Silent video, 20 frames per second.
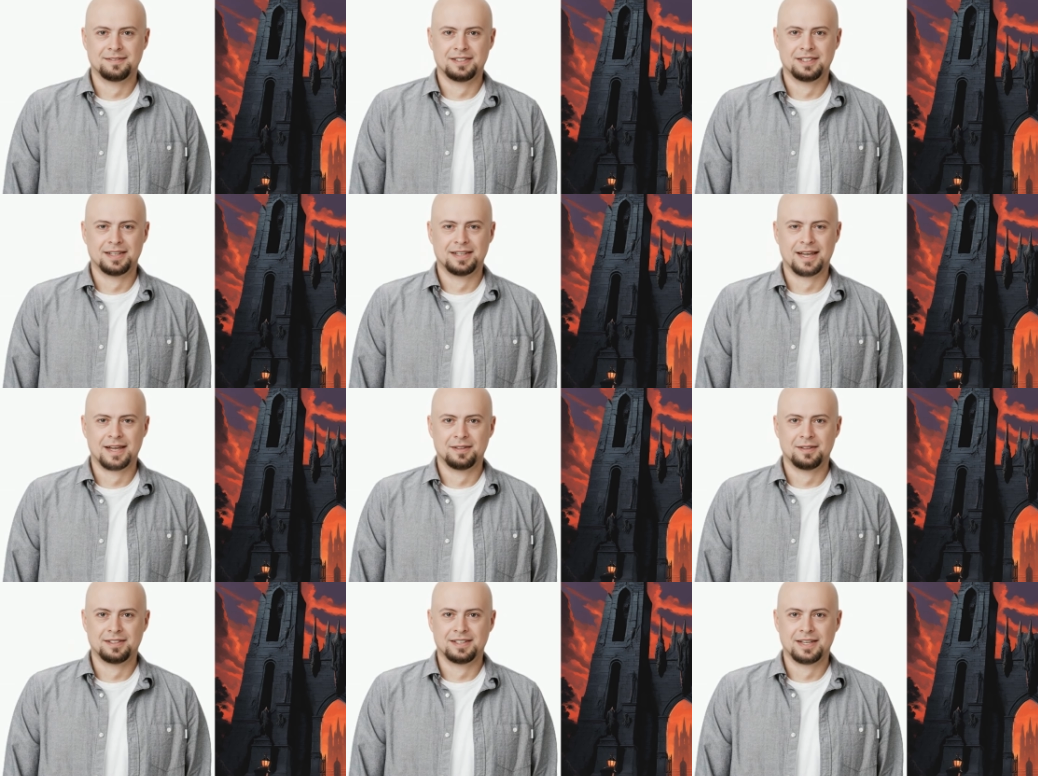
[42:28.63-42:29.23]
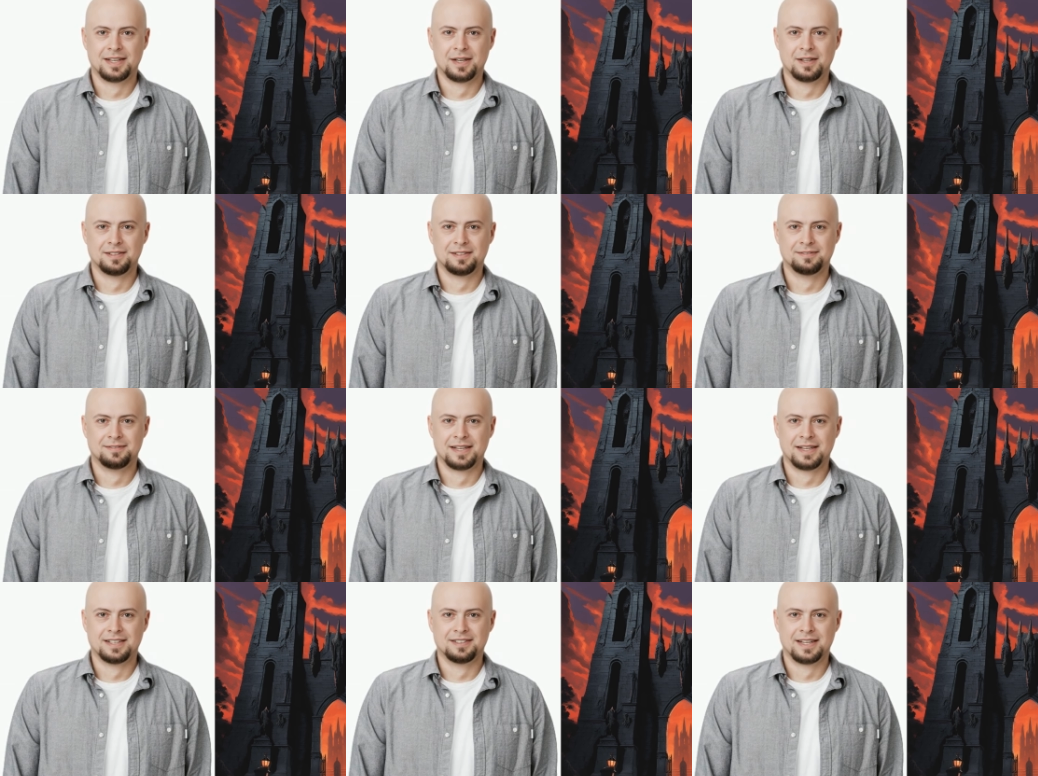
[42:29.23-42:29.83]
She held the
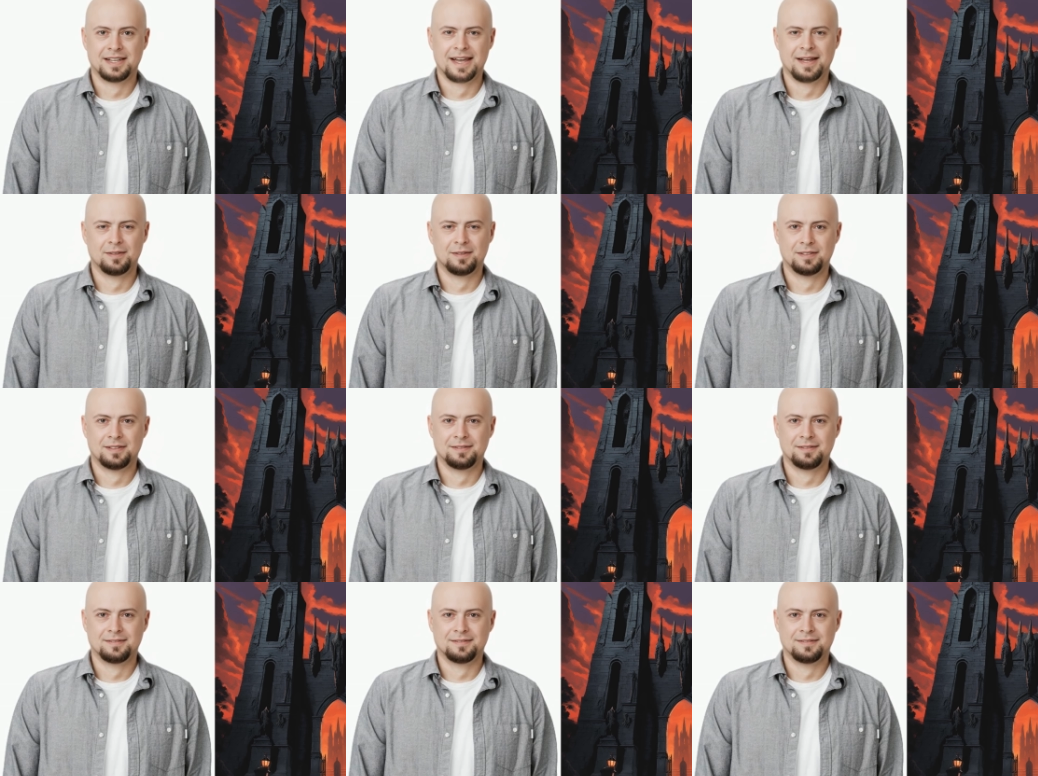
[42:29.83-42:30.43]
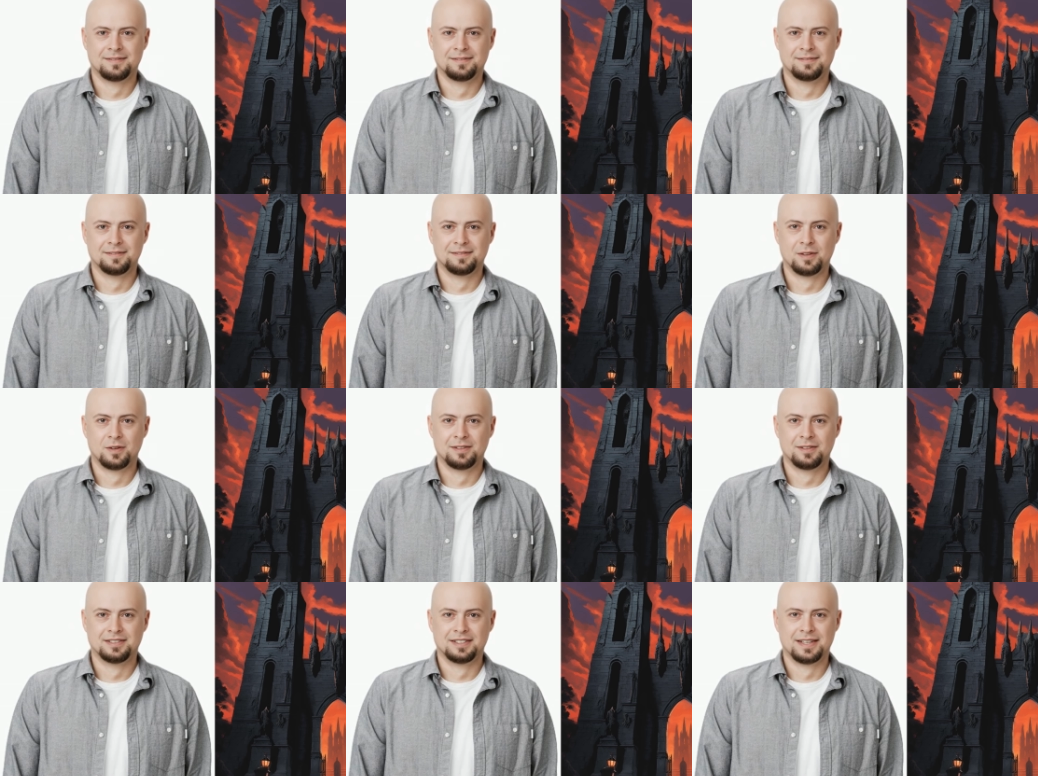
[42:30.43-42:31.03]
artifact out,
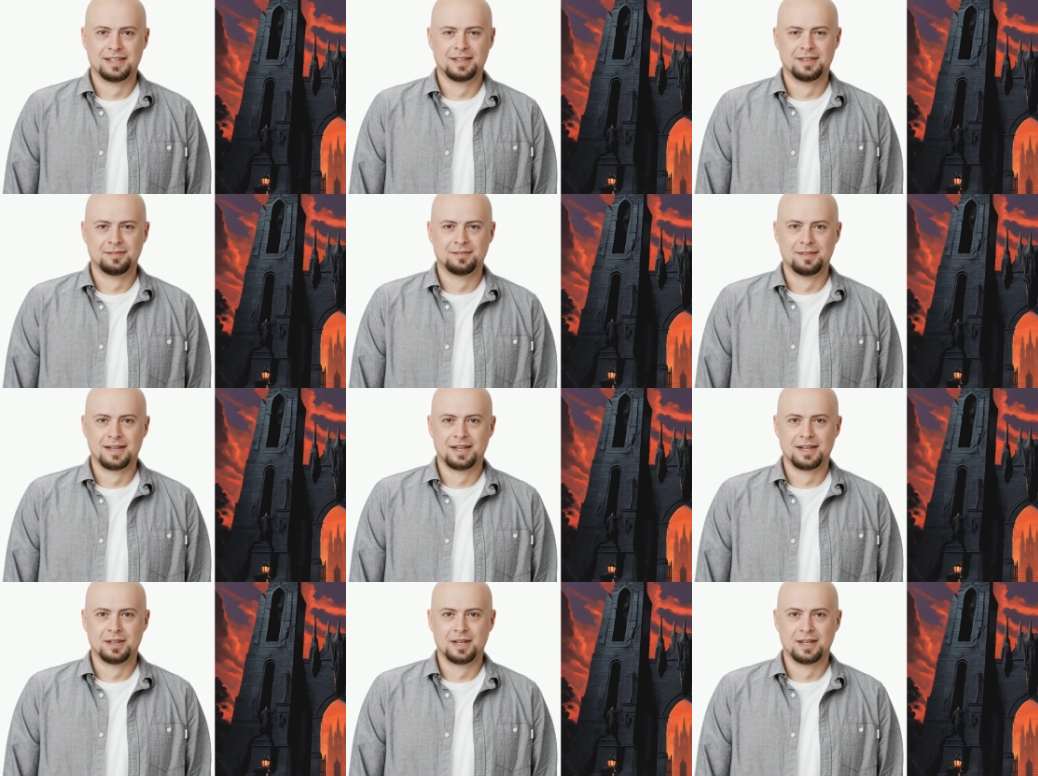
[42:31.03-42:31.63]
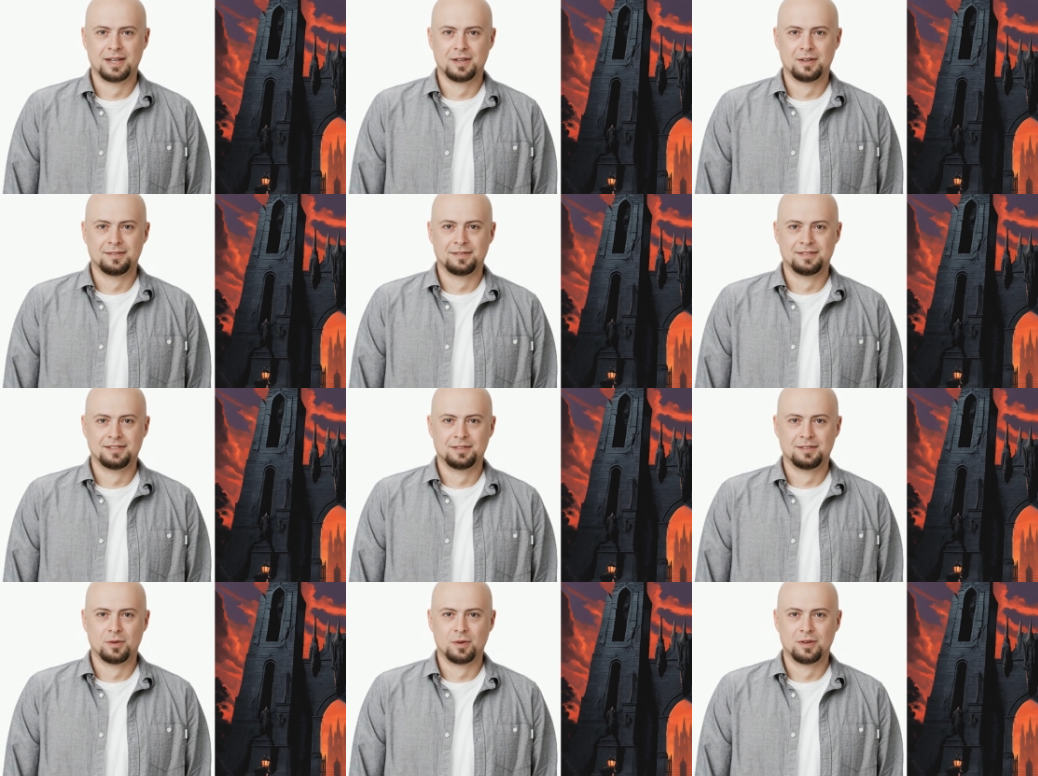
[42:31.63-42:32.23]
focusing its power on
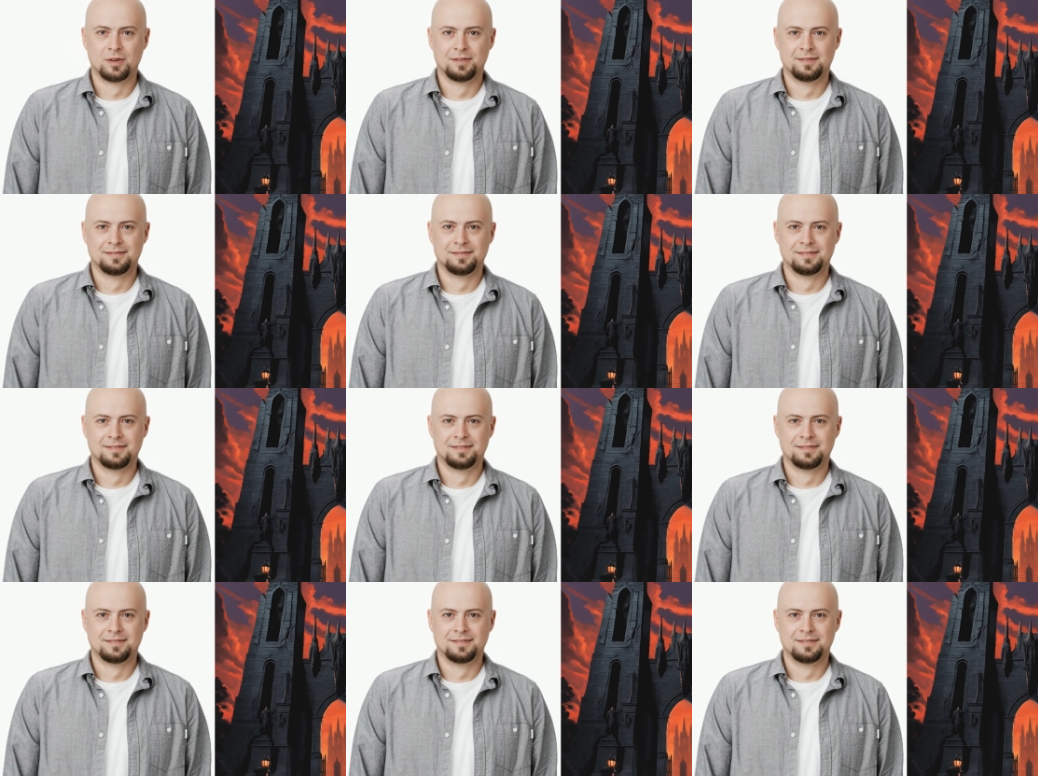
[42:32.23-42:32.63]
the door.